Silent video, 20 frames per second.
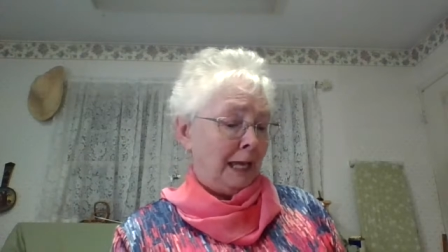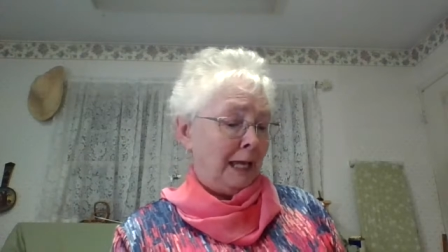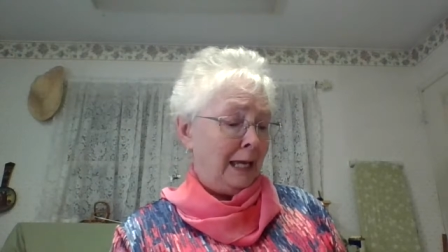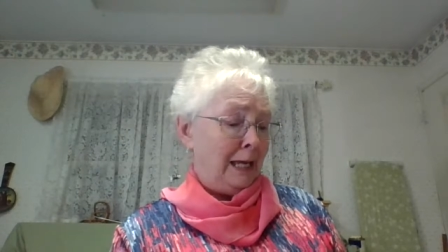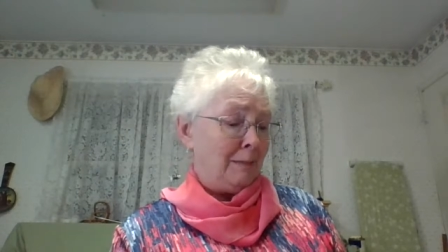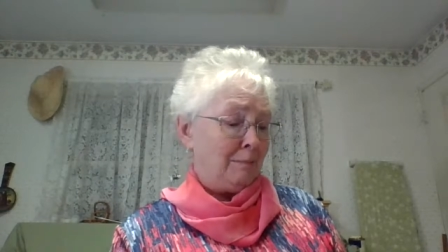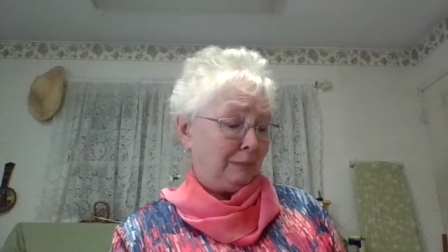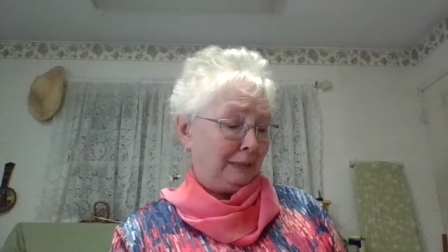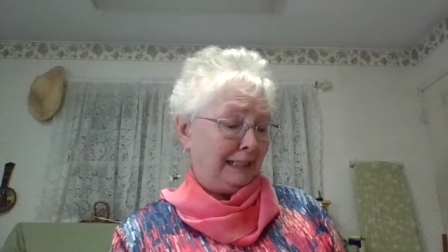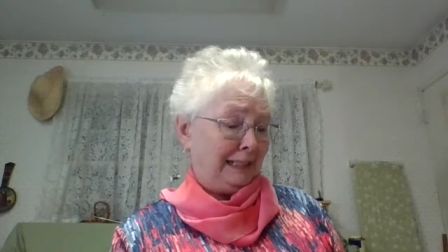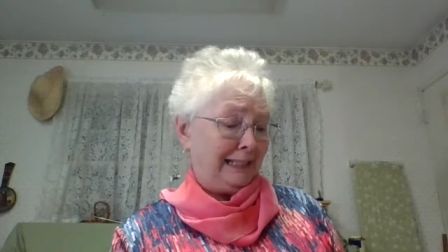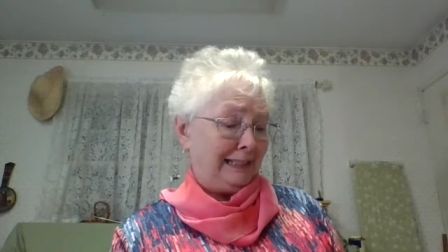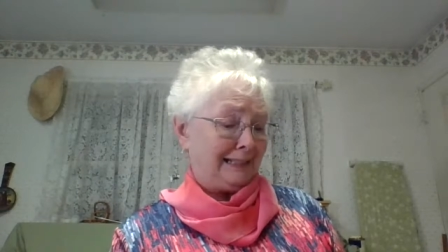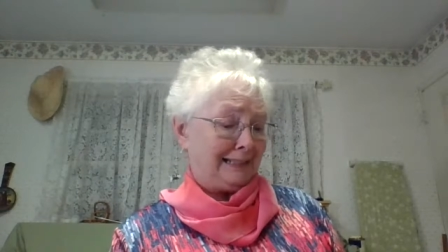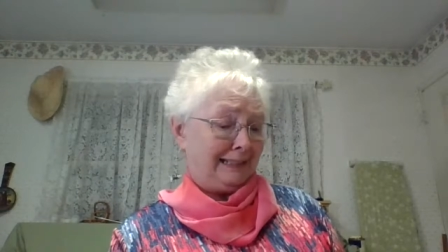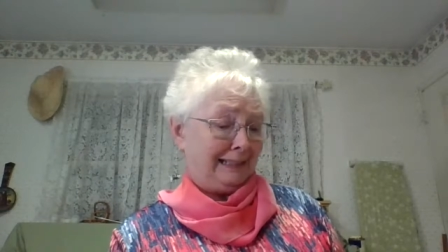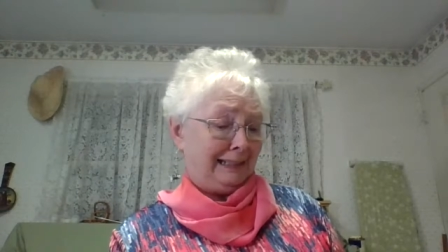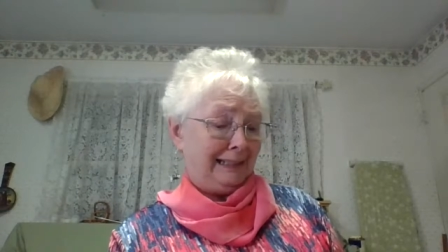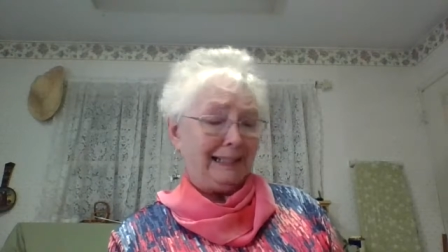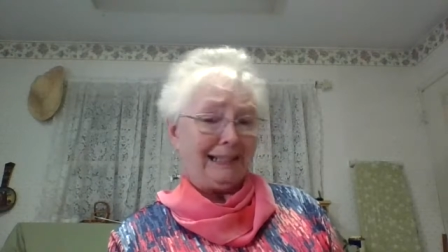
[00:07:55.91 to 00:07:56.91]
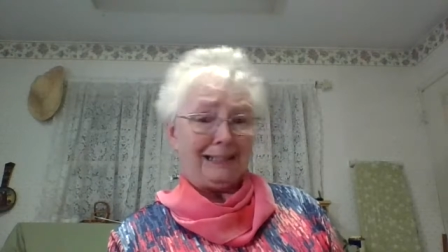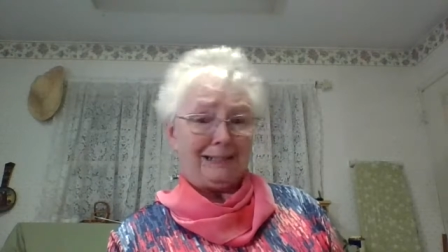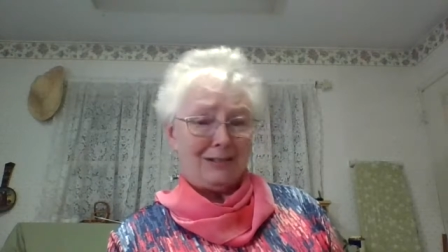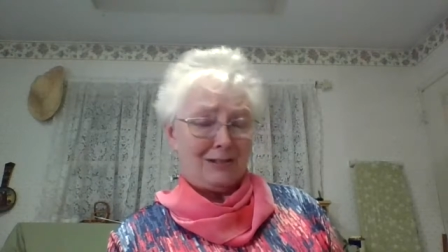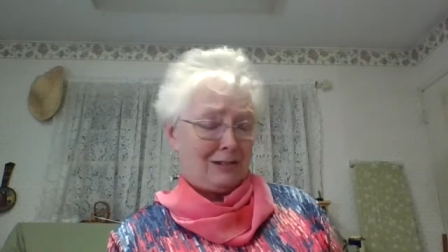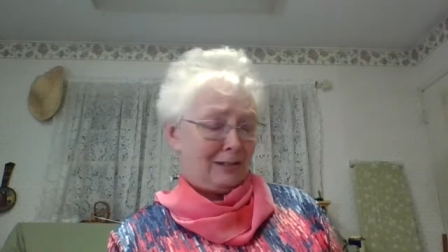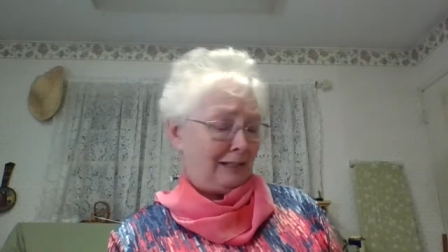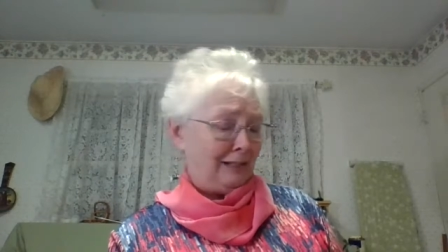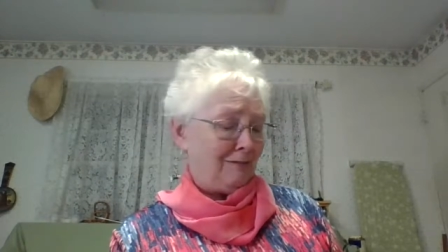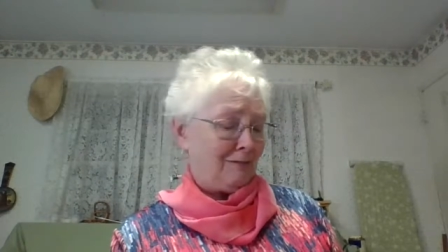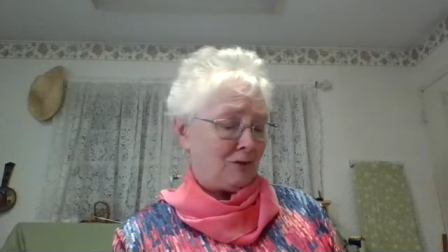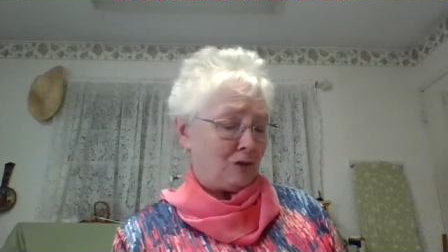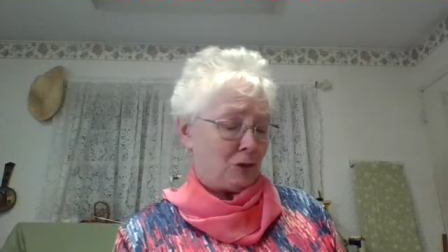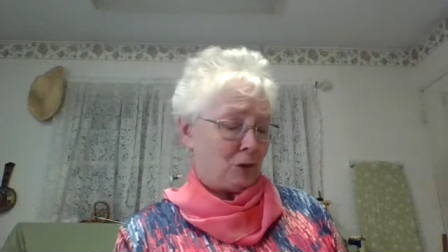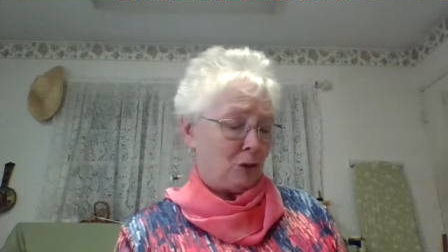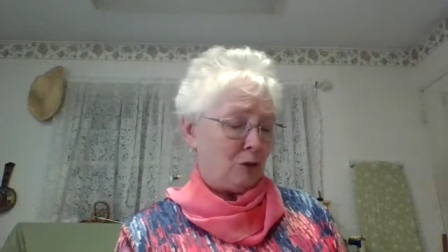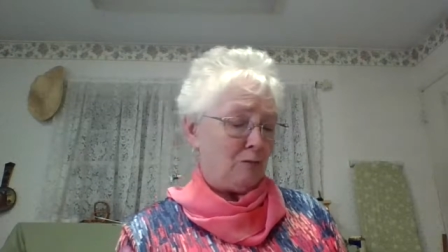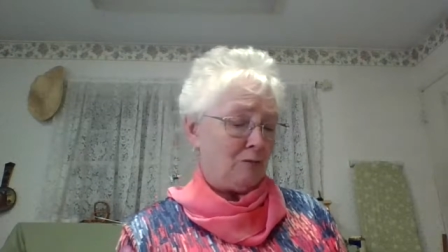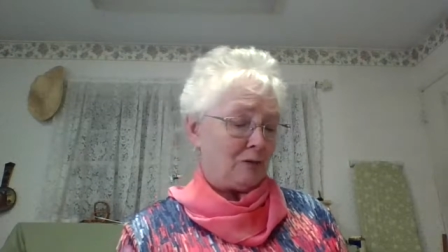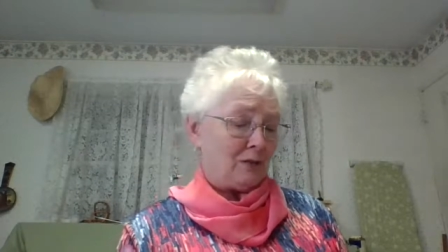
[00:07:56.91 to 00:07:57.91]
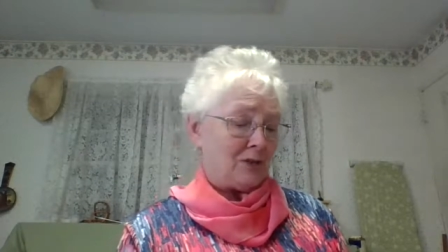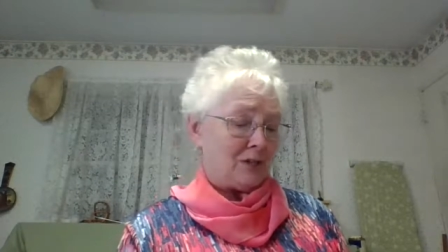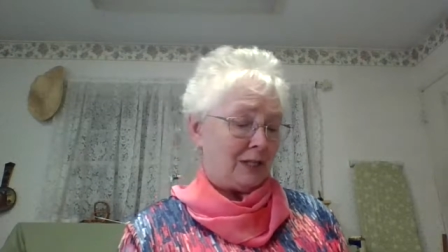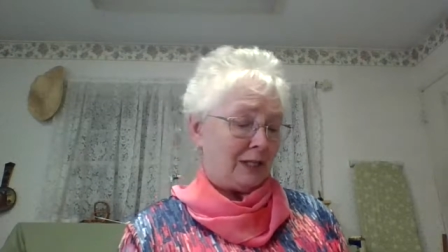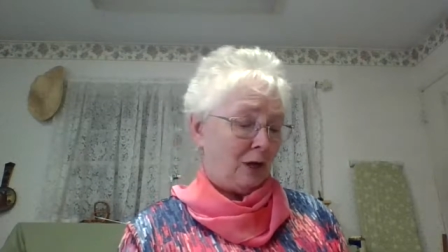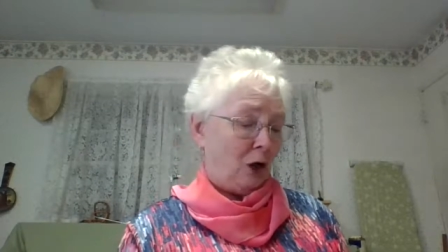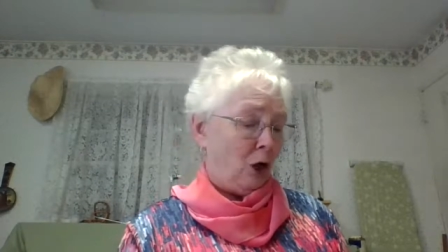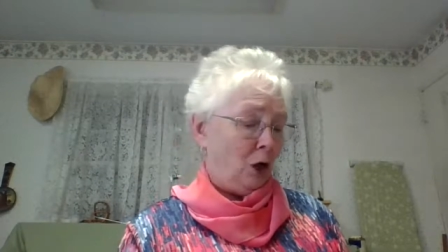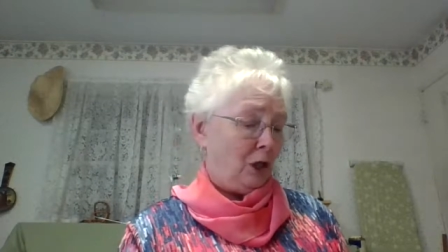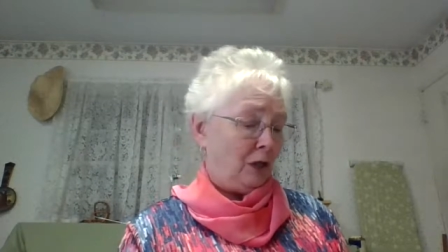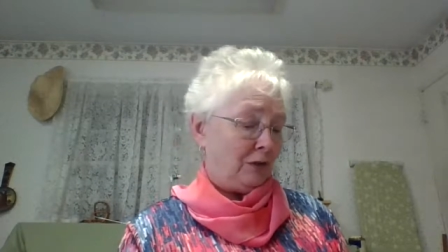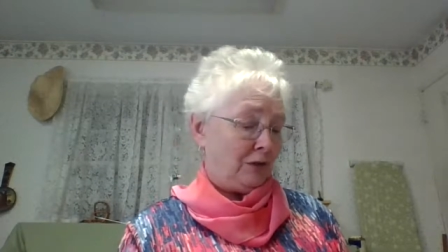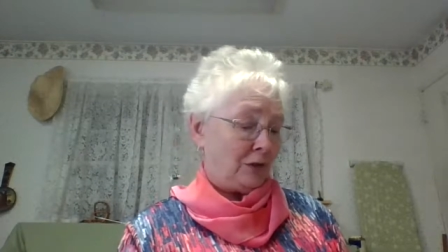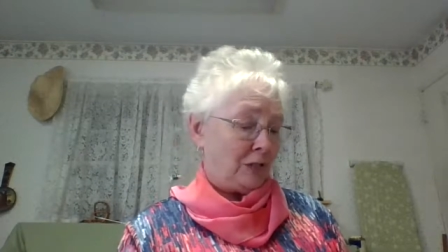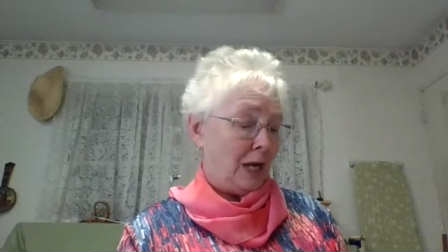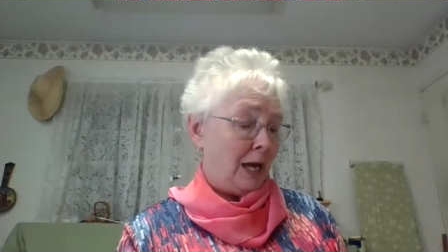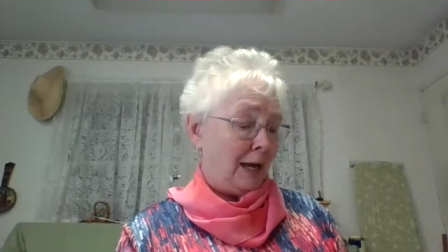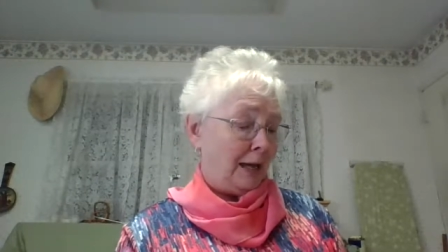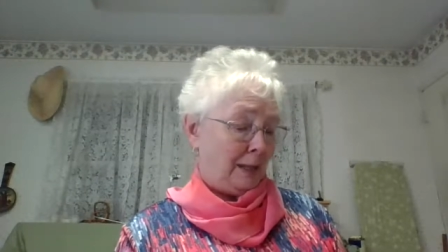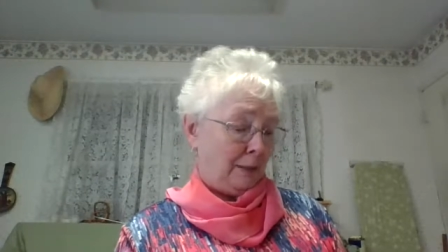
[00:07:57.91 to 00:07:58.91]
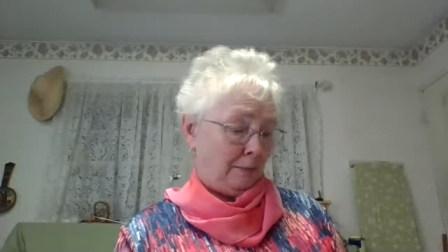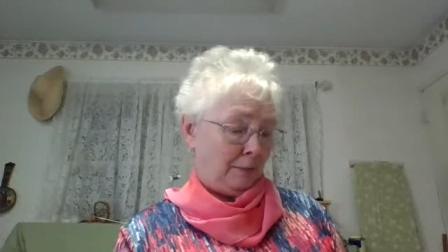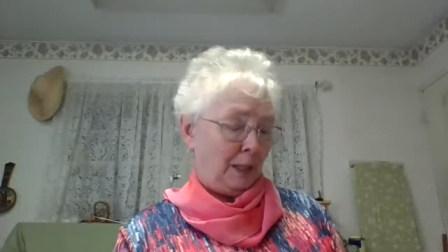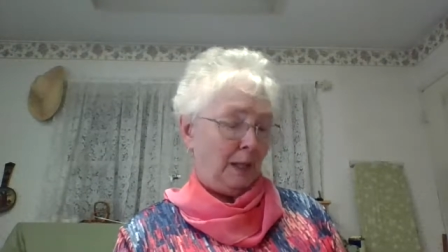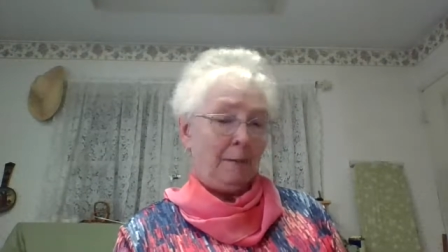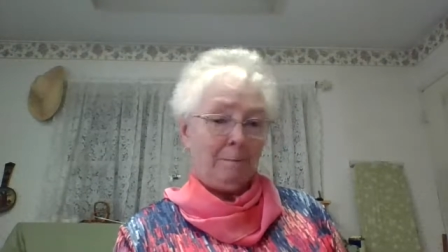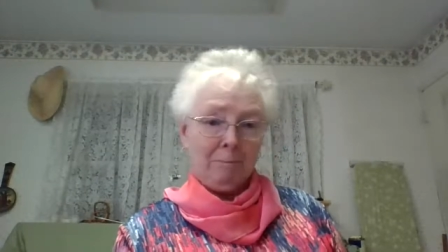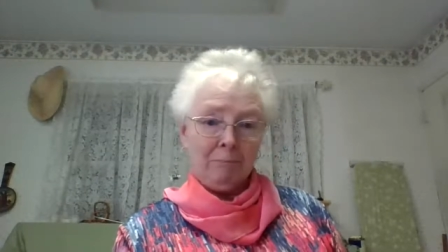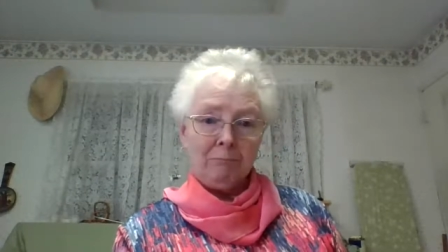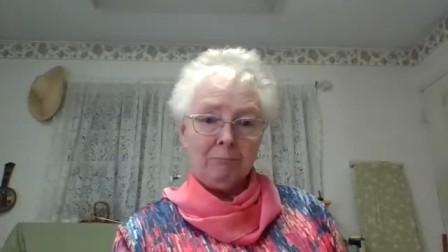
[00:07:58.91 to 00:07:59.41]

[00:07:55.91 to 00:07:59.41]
He blinked and licked his lips nervously all the time.